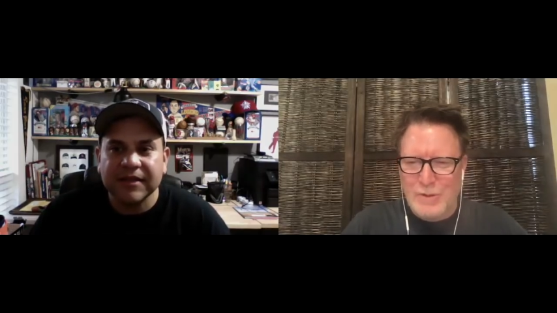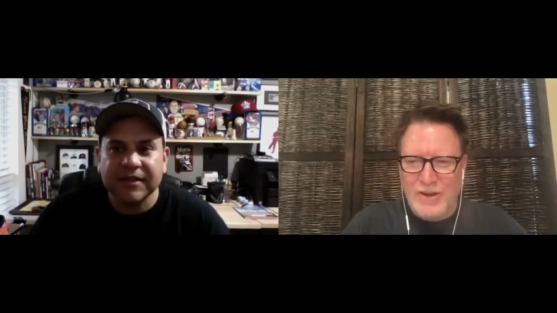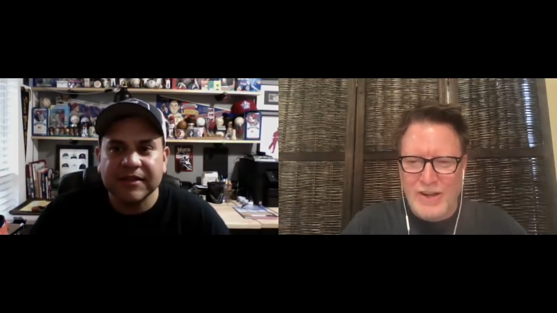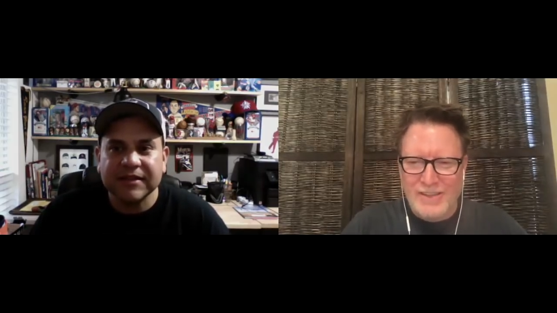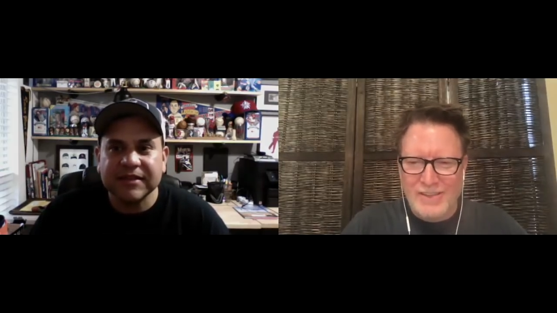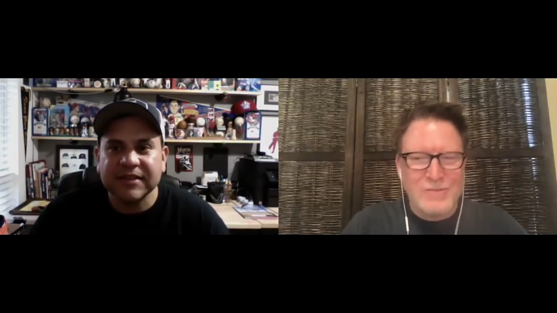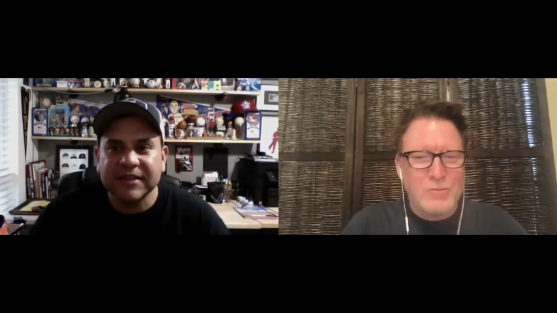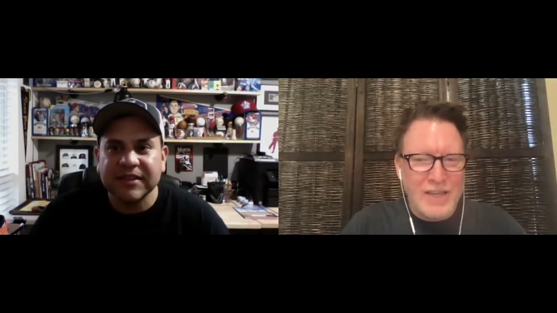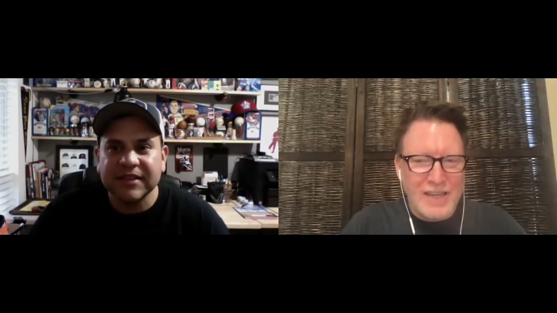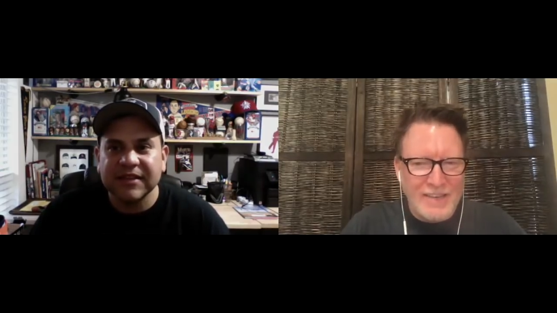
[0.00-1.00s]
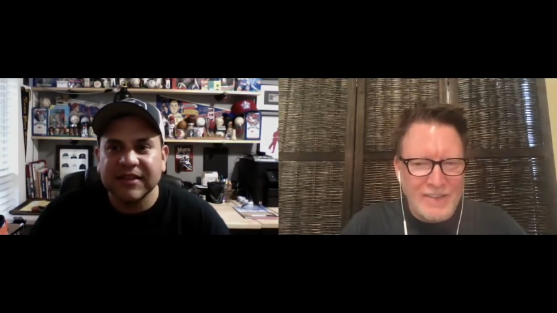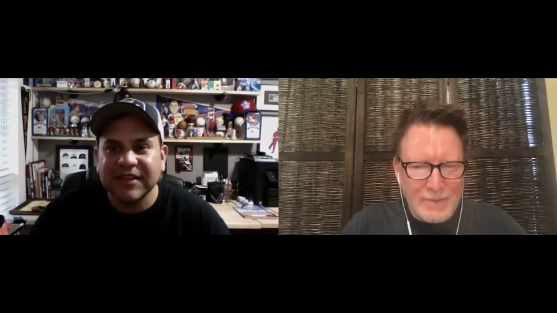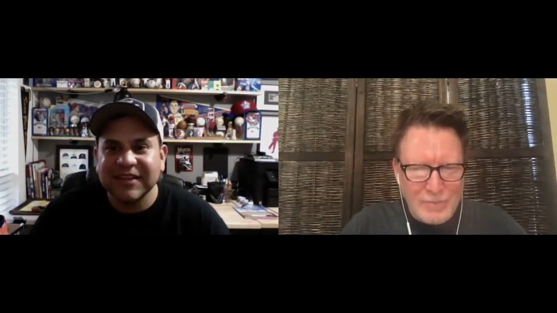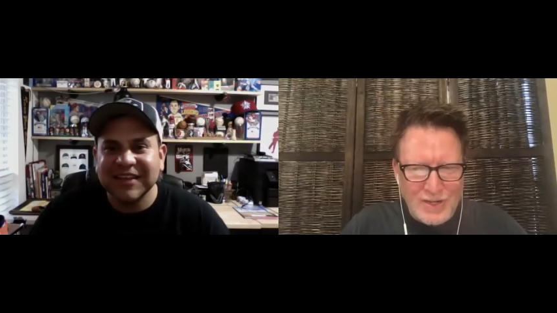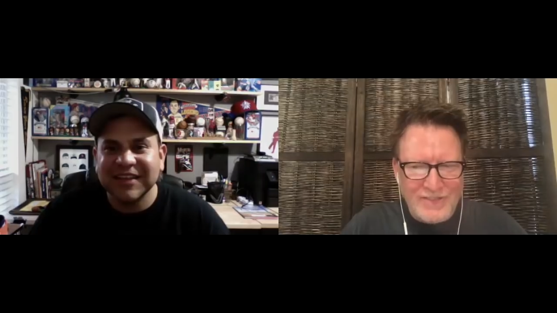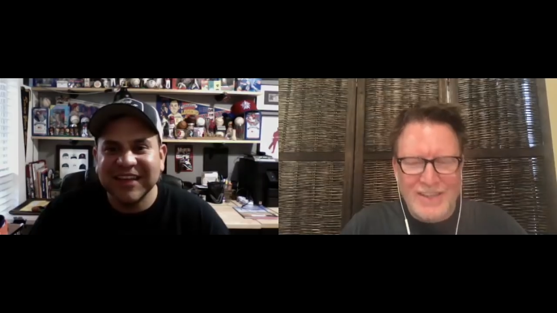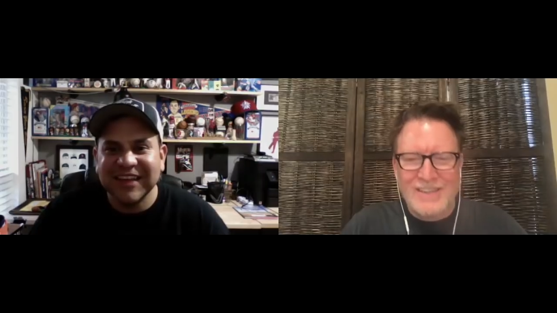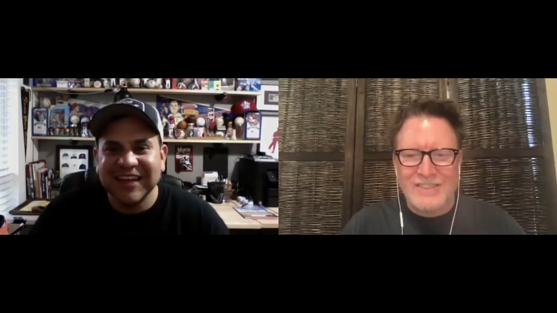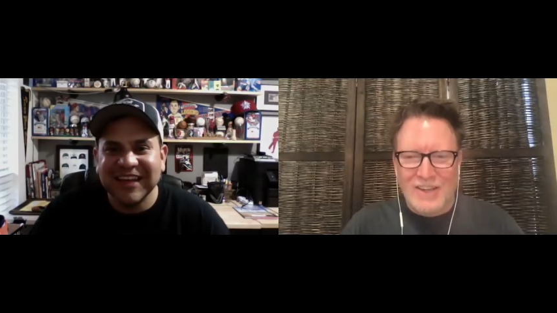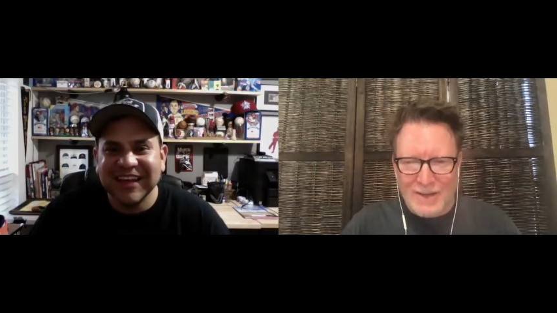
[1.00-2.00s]
Speaker 1: They're like, this weekend I've got a I've got
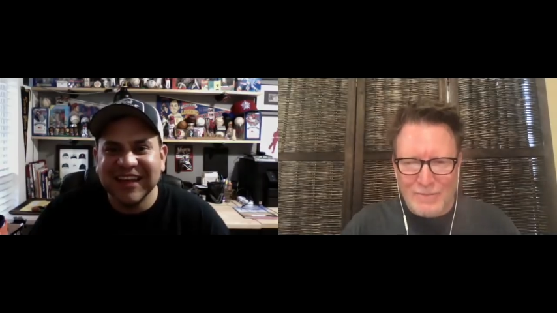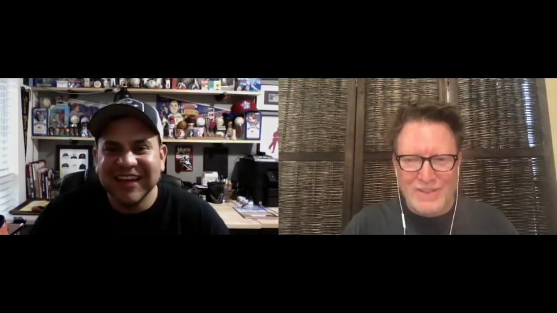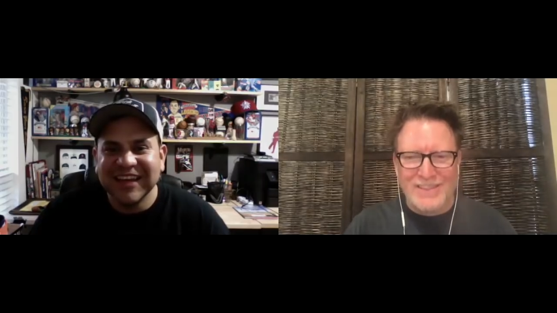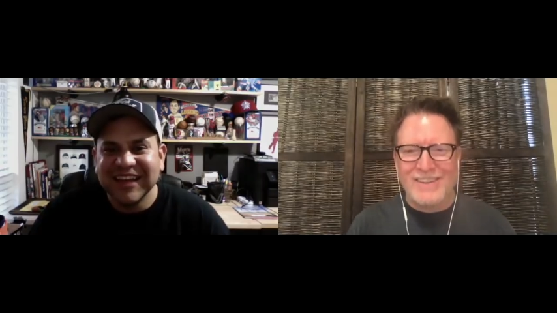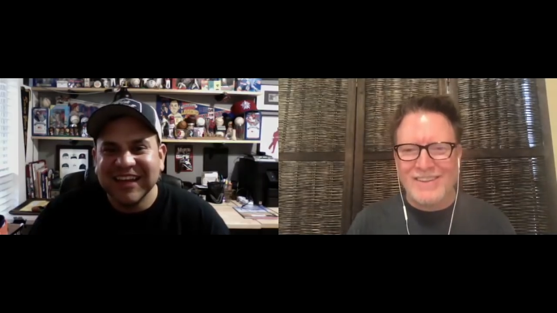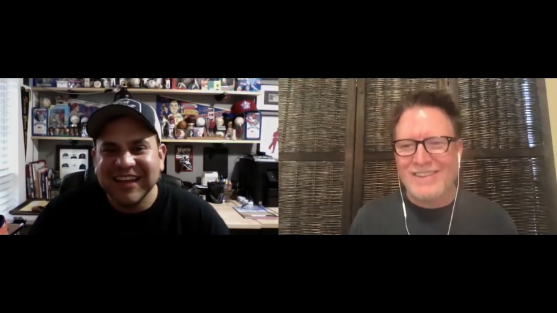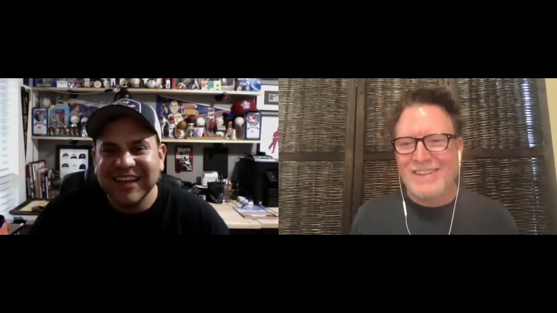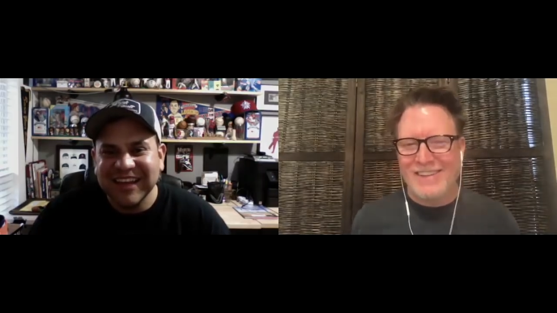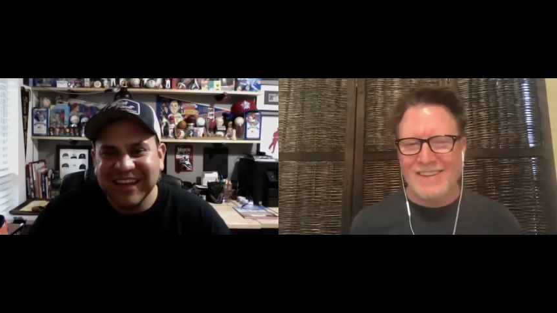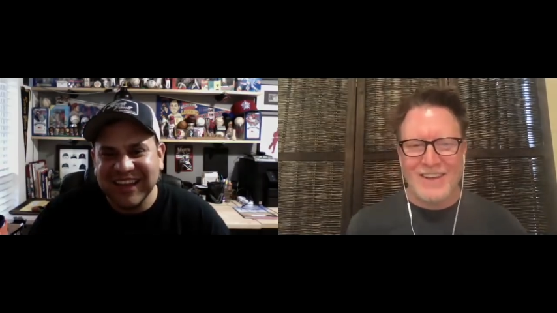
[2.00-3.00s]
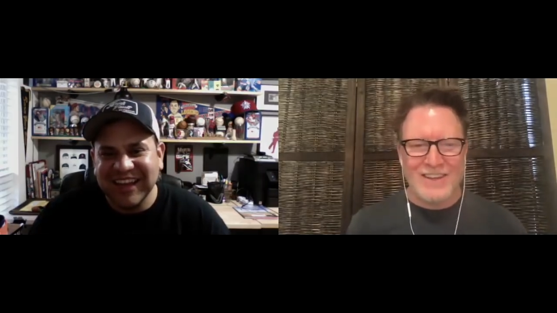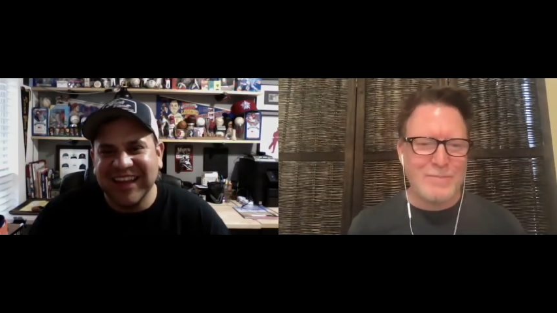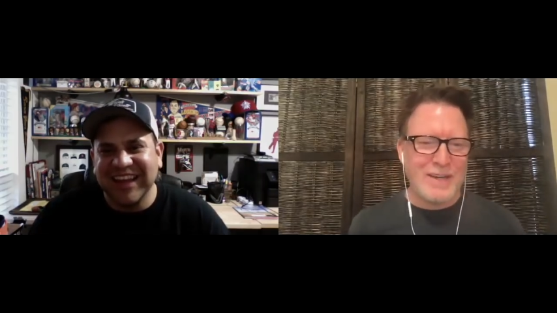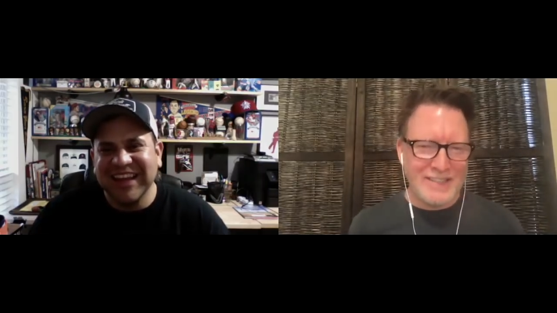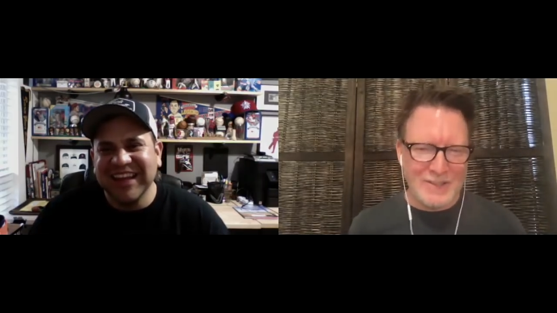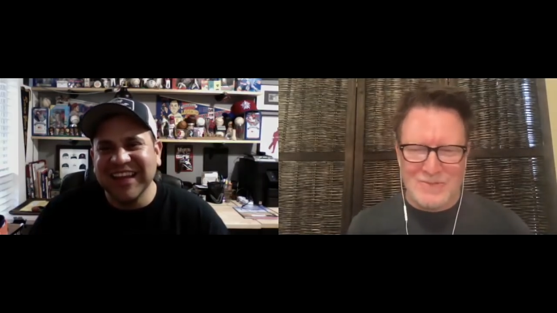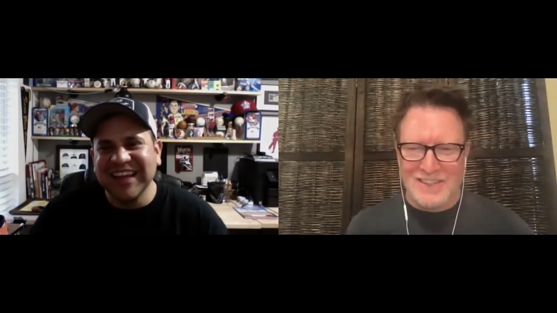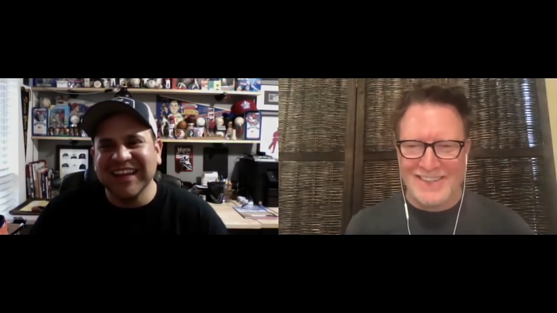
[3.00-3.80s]
a job, but then I'll I'll get back to you Monday